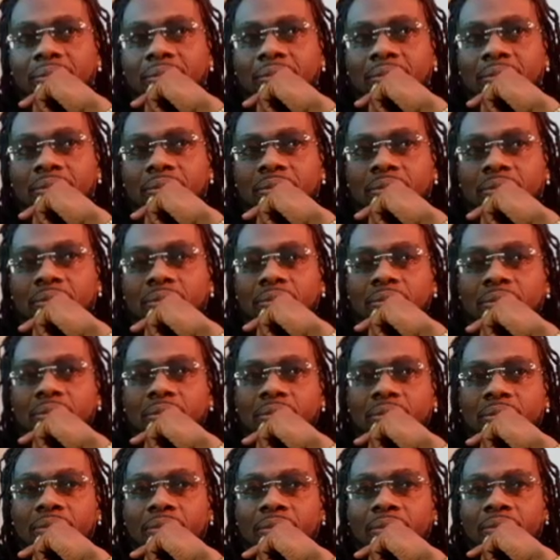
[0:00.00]

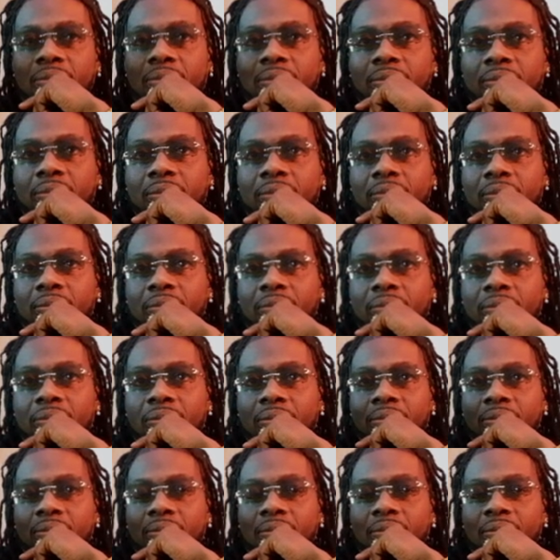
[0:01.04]

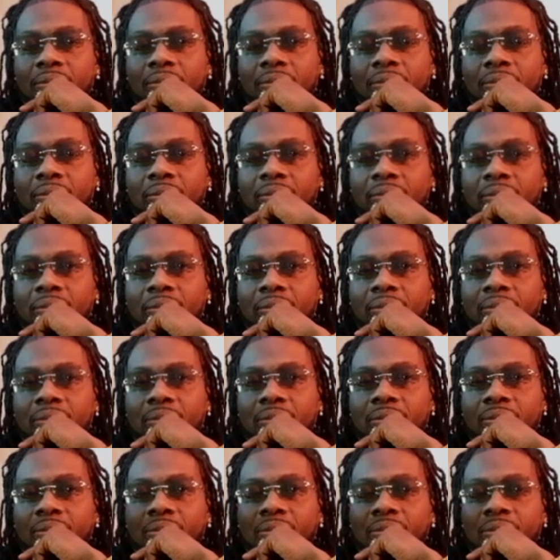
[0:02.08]

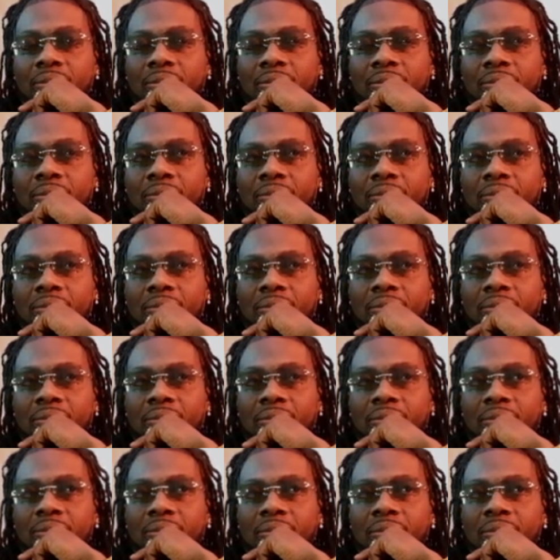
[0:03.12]
(not speaking)